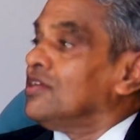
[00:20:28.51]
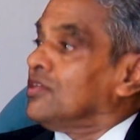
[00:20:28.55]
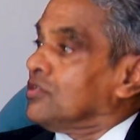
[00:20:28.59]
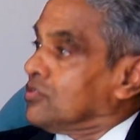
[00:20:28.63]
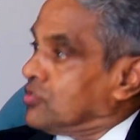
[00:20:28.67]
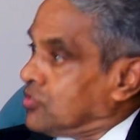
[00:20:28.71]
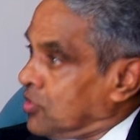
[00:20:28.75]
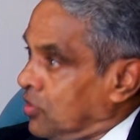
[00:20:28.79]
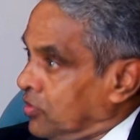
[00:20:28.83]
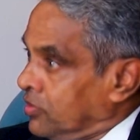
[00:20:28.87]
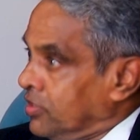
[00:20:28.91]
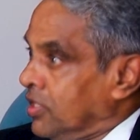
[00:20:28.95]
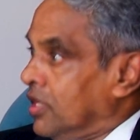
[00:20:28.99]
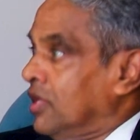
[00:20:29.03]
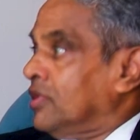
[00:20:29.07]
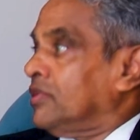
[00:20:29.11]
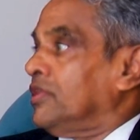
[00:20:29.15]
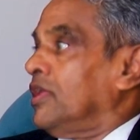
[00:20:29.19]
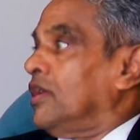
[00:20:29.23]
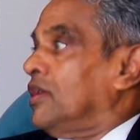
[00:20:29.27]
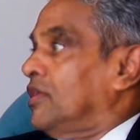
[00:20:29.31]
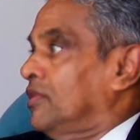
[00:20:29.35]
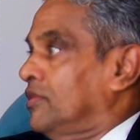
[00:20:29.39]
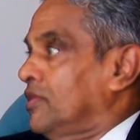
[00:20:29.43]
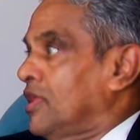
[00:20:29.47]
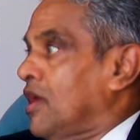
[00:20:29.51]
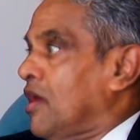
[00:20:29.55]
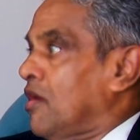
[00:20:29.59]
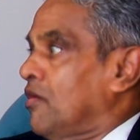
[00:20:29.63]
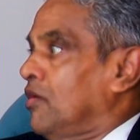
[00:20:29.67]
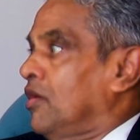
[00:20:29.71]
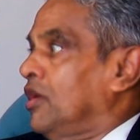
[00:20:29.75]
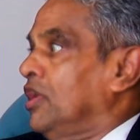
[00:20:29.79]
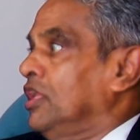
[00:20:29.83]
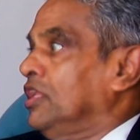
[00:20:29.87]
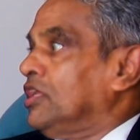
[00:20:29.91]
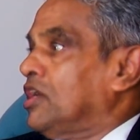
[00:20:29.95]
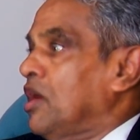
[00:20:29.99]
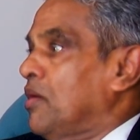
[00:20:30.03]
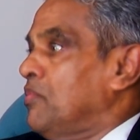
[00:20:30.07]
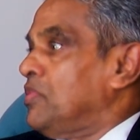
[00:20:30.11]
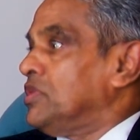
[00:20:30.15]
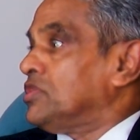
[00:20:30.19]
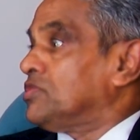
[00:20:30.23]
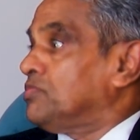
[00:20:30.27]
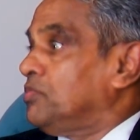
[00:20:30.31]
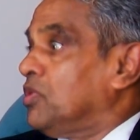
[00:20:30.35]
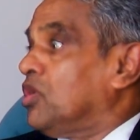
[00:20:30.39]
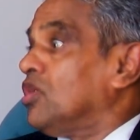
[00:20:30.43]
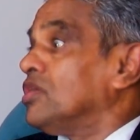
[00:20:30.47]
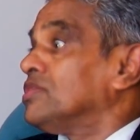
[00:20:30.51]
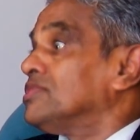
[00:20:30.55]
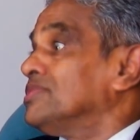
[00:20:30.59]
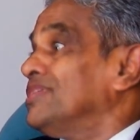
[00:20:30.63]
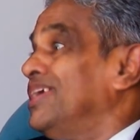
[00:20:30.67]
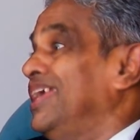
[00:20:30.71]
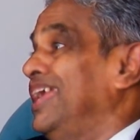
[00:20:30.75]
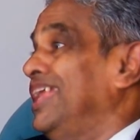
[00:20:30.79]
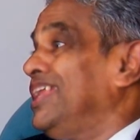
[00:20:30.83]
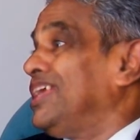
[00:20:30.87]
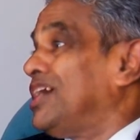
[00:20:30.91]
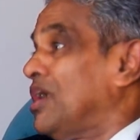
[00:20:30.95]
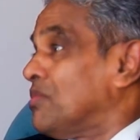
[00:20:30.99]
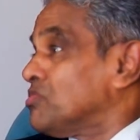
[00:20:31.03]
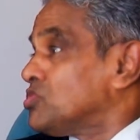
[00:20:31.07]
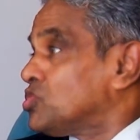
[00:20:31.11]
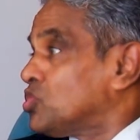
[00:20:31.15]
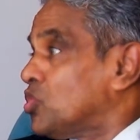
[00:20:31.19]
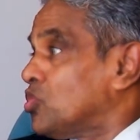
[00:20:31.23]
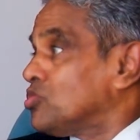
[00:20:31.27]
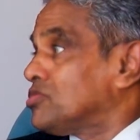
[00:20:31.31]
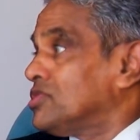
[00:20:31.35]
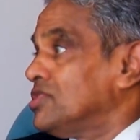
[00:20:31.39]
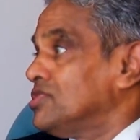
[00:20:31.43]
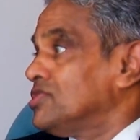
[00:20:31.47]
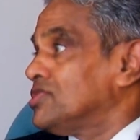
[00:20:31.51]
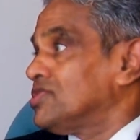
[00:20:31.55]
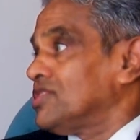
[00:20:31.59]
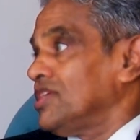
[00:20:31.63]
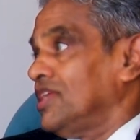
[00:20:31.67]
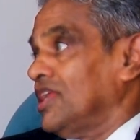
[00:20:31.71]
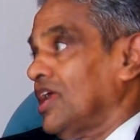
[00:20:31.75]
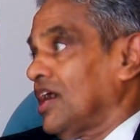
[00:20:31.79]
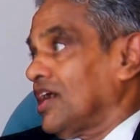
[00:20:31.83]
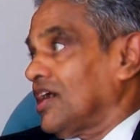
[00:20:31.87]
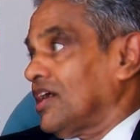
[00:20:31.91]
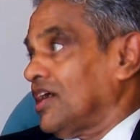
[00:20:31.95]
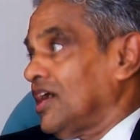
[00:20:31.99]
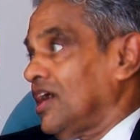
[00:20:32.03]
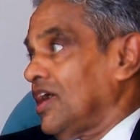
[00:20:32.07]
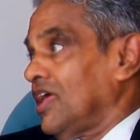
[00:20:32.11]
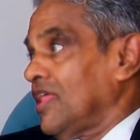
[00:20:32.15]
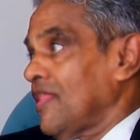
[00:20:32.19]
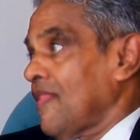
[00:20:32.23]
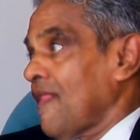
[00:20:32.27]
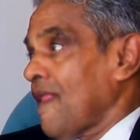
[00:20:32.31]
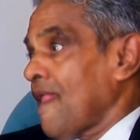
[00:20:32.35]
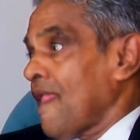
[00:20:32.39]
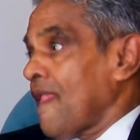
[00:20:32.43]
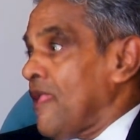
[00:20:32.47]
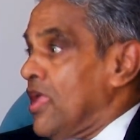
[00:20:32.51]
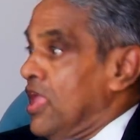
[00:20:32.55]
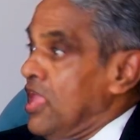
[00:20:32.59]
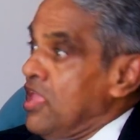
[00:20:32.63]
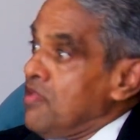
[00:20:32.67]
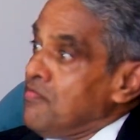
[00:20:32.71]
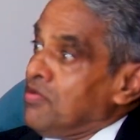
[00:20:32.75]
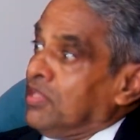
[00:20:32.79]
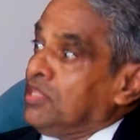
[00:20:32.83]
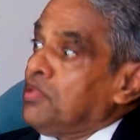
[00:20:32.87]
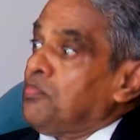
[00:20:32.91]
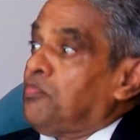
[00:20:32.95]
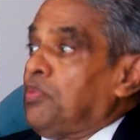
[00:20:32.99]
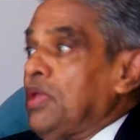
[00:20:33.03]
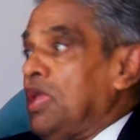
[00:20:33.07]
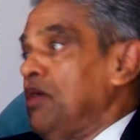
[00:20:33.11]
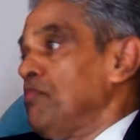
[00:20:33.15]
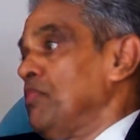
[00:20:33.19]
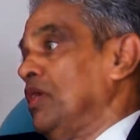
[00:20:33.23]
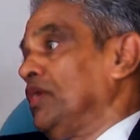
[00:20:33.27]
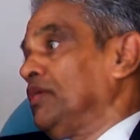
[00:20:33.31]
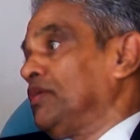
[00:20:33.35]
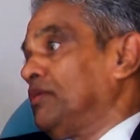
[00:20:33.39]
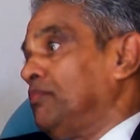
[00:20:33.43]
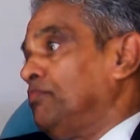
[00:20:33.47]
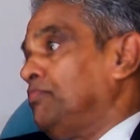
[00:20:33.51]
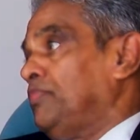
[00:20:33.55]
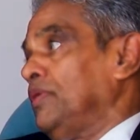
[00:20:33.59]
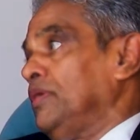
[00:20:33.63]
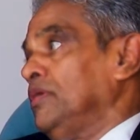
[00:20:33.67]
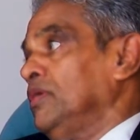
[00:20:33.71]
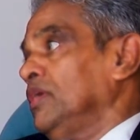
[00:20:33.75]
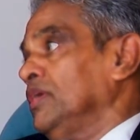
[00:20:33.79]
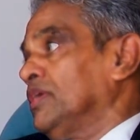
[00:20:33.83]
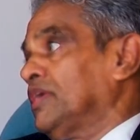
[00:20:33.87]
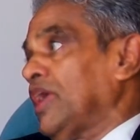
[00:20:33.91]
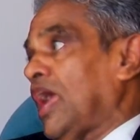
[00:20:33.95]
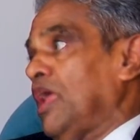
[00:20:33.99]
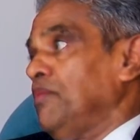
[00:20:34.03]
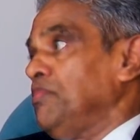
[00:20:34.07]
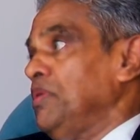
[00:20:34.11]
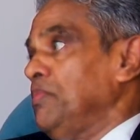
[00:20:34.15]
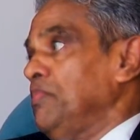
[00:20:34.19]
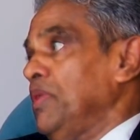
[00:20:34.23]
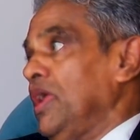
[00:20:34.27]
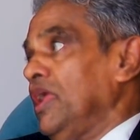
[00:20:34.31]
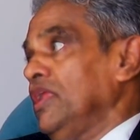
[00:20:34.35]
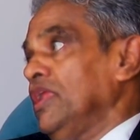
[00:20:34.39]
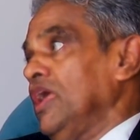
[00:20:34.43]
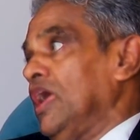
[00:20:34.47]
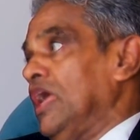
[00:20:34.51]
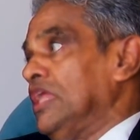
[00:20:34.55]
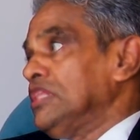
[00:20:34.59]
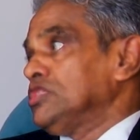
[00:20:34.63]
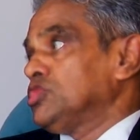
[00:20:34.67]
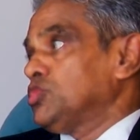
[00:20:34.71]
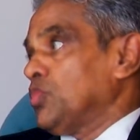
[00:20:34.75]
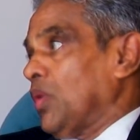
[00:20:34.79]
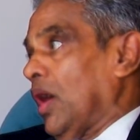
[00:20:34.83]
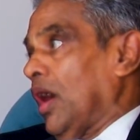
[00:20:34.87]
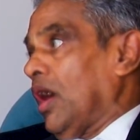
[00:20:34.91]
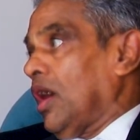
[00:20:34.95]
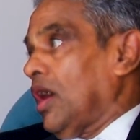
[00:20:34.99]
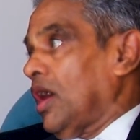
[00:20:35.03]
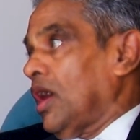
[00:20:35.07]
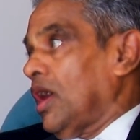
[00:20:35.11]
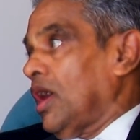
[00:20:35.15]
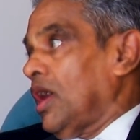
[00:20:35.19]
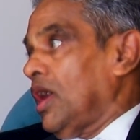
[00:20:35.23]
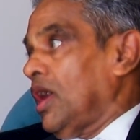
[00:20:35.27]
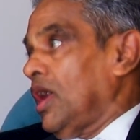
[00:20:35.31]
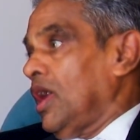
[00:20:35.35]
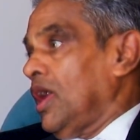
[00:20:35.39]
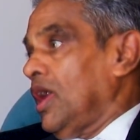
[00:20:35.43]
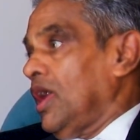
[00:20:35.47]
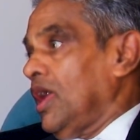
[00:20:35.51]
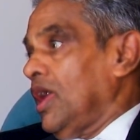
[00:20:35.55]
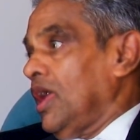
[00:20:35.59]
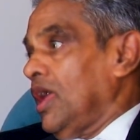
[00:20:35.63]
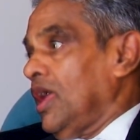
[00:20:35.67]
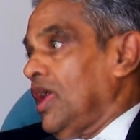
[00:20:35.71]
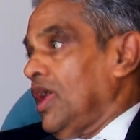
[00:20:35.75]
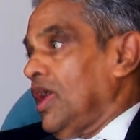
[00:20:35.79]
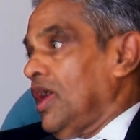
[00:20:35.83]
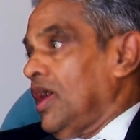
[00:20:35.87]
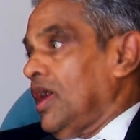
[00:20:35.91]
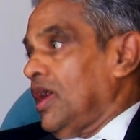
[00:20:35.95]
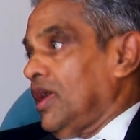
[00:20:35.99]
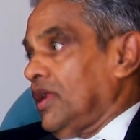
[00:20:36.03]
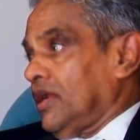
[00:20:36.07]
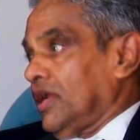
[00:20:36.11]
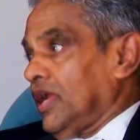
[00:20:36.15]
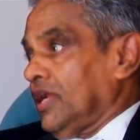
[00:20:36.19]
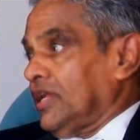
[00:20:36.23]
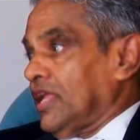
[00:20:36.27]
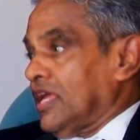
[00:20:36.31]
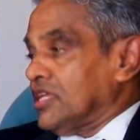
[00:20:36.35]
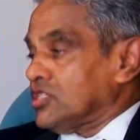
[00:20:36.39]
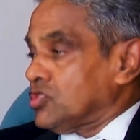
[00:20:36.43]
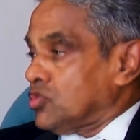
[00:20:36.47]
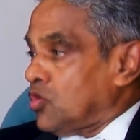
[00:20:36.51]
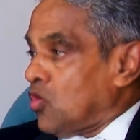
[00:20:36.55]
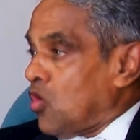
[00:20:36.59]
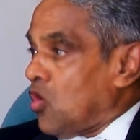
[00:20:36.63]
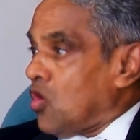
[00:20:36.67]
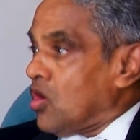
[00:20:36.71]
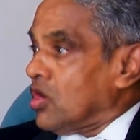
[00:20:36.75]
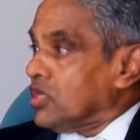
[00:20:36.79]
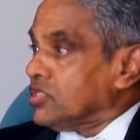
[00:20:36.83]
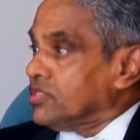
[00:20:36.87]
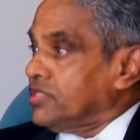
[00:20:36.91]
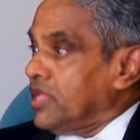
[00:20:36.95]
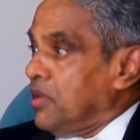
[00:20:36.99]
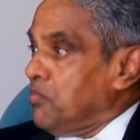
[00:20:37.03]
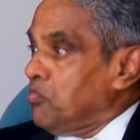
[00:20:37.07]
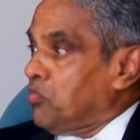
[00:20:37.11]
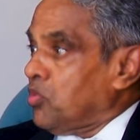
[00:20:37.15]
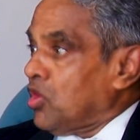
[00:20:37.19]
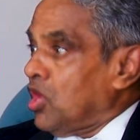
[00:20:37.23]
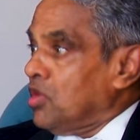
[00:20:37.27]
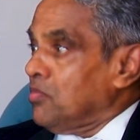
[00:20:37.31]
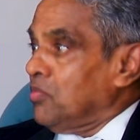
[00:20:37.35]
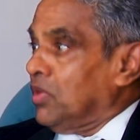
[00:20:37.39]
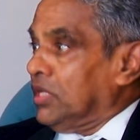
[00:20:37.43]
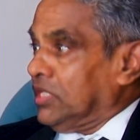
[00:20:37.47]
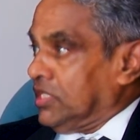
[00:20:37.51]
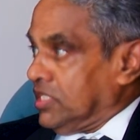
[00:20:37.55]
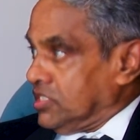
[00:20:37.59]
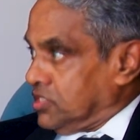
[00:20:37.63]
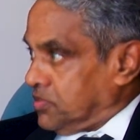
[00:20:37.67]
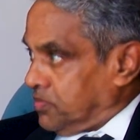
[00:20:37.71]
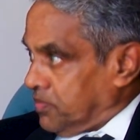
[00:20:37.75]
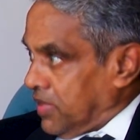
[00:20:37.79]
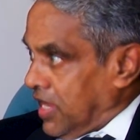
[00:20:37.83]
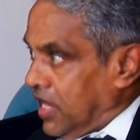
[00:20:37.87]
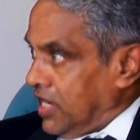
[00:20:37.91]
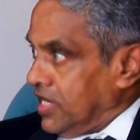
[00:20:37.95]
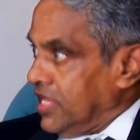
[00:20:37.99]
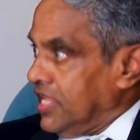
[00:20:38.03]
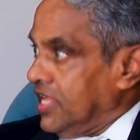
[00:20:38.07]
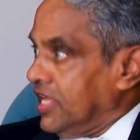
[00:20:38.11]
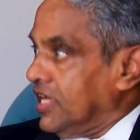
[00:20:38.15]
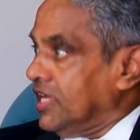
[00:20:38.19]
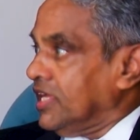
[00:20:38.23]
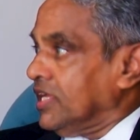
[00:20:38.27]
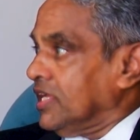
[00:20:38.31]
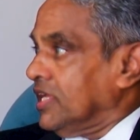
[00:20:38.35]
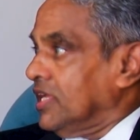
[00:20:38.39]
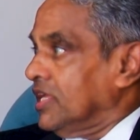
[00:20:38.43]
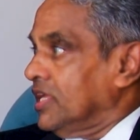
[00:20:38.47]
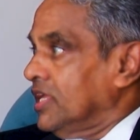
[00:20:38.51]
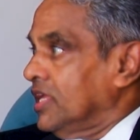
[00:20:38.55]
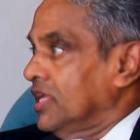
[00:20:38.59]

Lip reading: So their income is because income source in Sri Lanka. Even the payment can be made elsewhere, right? As long as the employment is made here.